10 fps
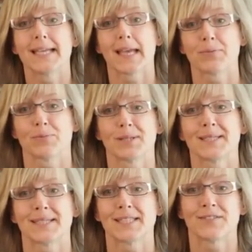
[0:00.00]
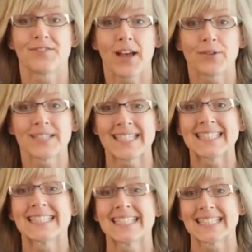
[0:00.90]
capabilities found in
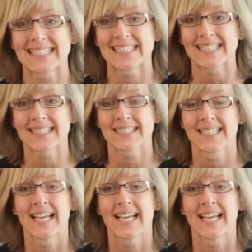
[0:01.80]
CS6